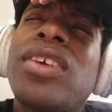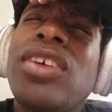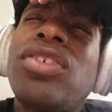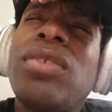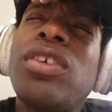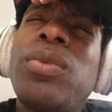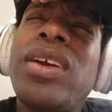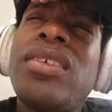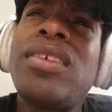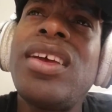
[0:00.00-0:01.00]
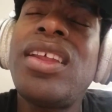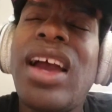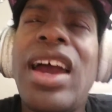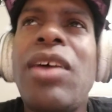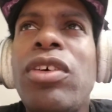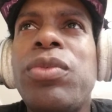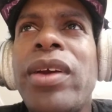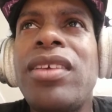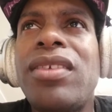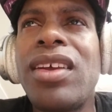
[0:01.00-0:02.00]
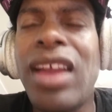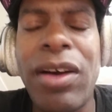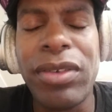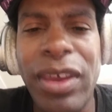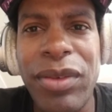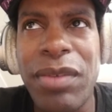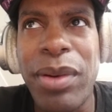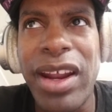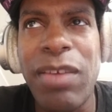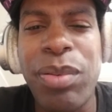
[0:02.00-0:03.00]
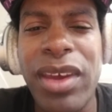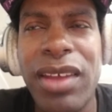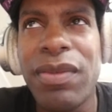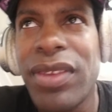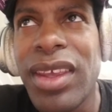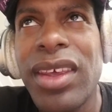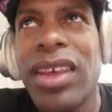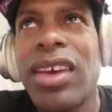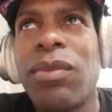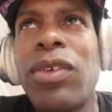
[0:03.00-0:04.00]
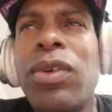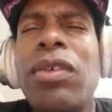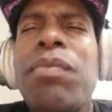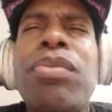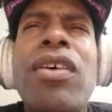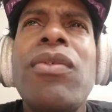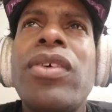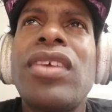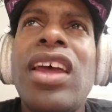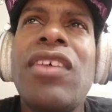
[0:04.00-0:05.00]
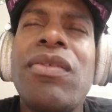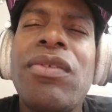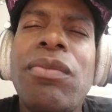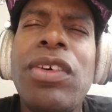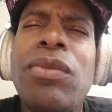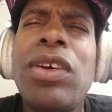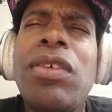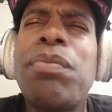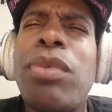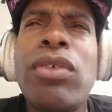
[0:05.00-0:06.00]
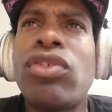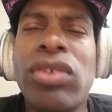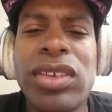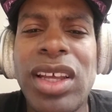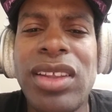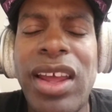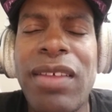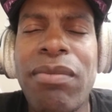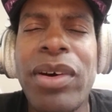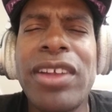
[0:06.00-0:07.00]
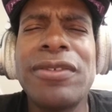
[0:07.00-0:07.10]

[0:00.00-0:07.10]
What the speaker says: she was wasted. I was wasted. I was covered in body paint. We were both drunk that night. But